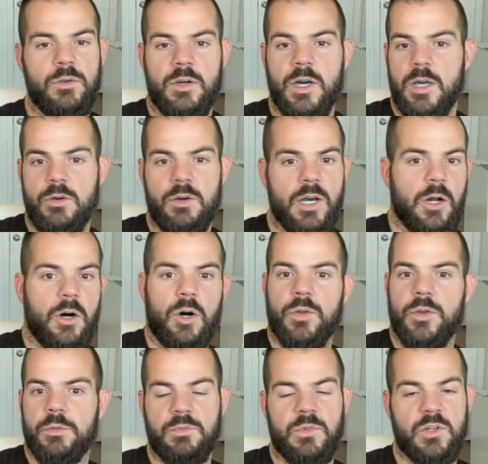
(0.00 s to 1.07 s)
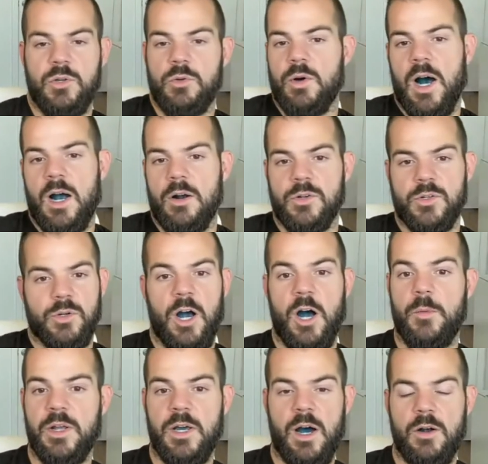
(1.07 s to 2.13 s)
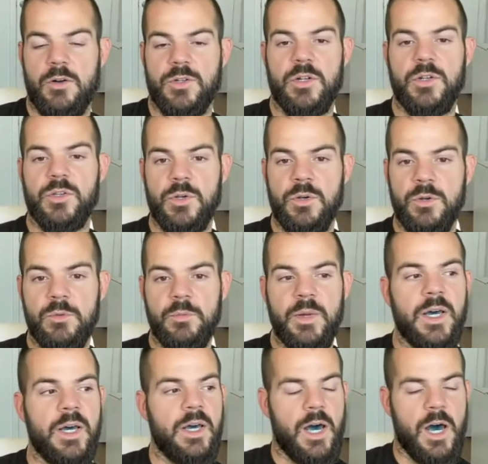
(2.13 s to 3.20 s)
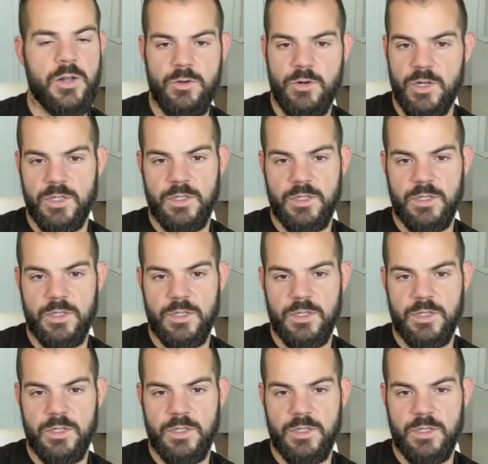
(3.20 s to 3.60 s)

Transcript: You get you get all the, the two hires or how many hires on Zoom, and you